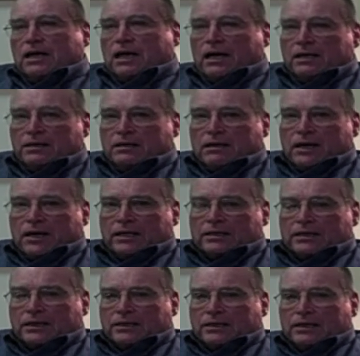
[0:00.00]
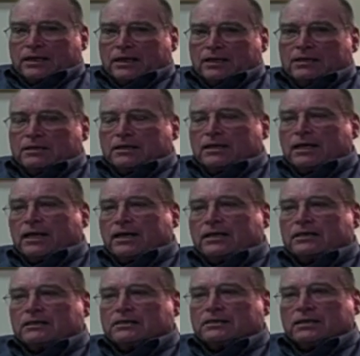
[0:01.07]
under Act 88,
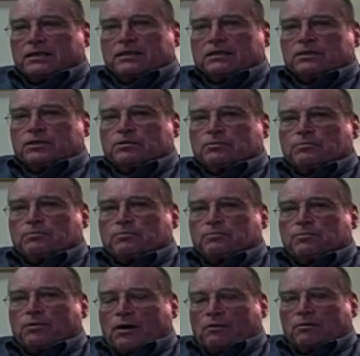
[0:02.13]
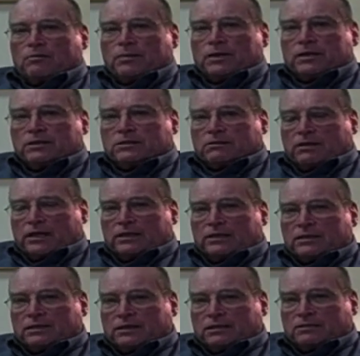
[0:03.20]
has seen probably its
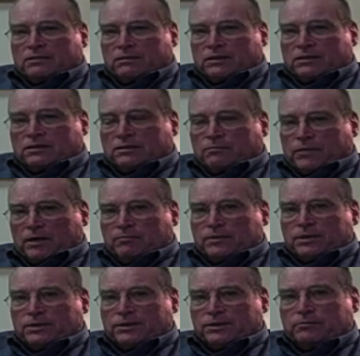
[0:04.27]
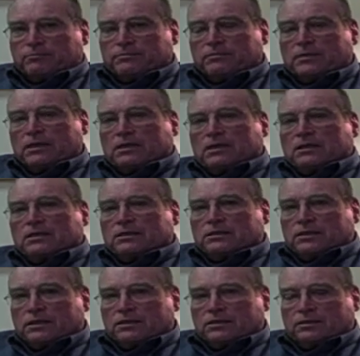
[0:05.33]
greatest increase in membership
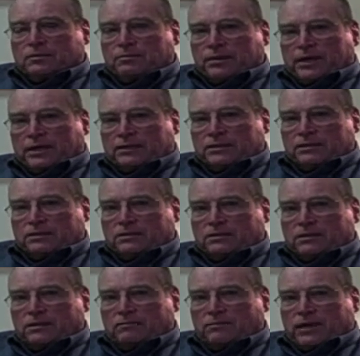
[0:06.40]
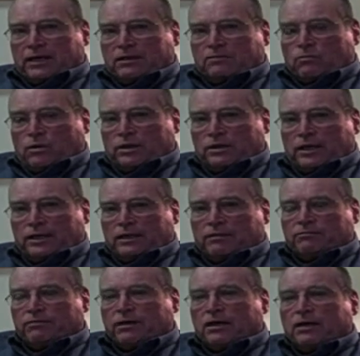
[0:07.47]
since the passage of Act
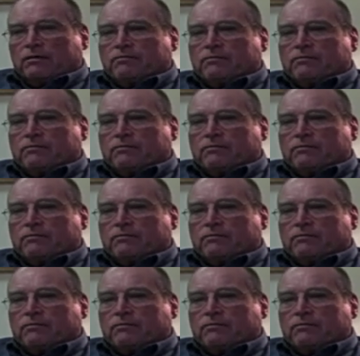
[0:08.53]
195,